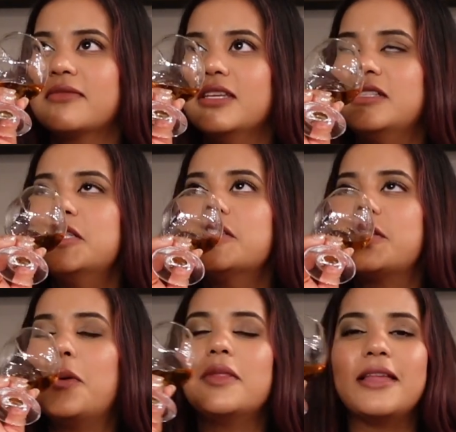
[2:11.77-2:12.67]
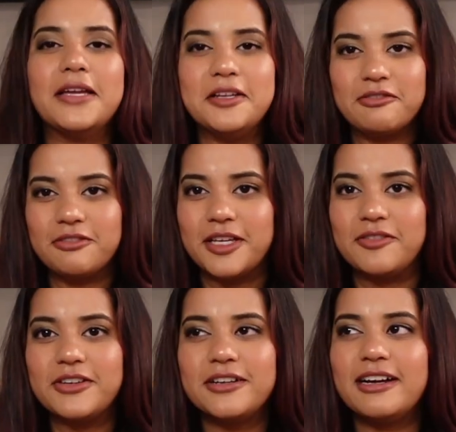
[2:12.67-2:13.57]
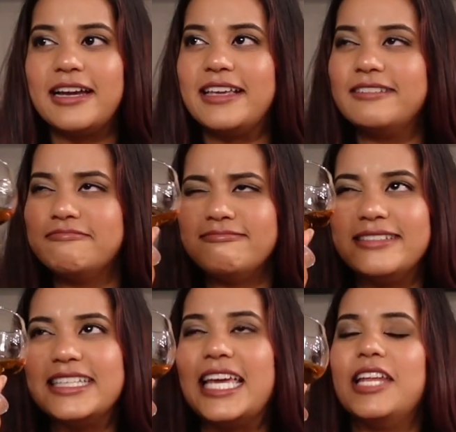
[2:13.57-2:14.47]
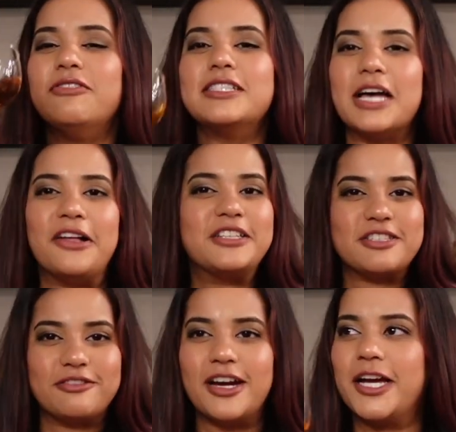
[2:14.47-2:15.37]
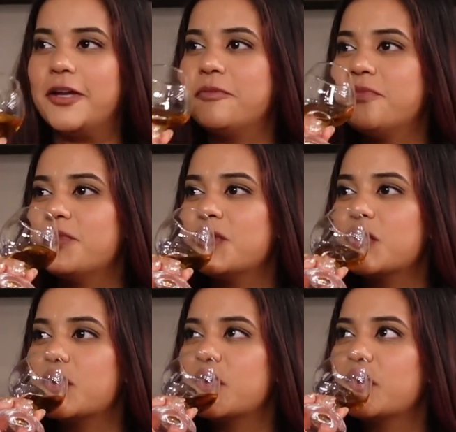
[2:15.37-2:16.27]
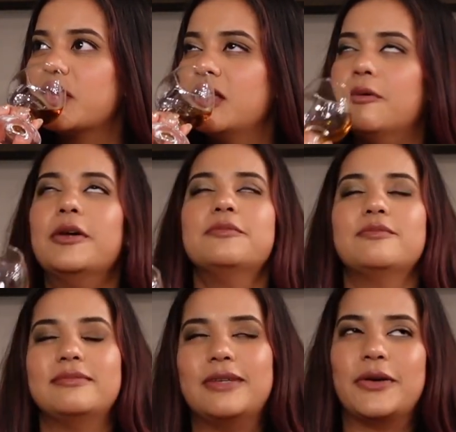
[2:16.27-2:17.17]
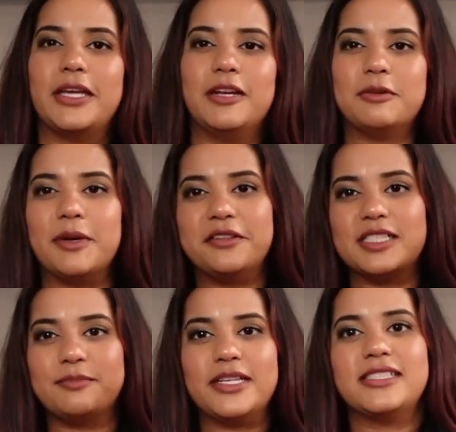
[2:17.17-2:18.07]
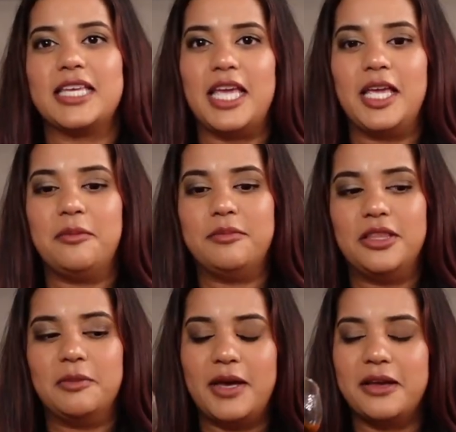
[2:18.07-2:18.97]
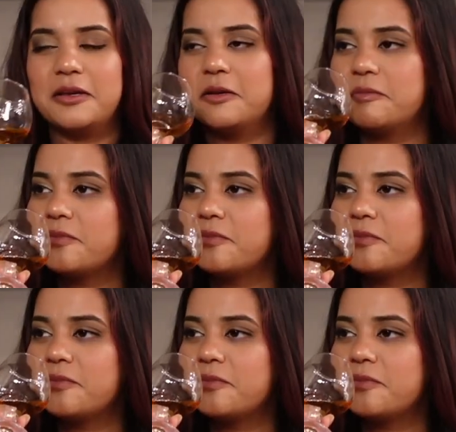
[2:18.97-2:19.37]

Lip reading: This is so light in flavor. I can't even tell it's a rye. Well, okay, never mind. The spice came in the back.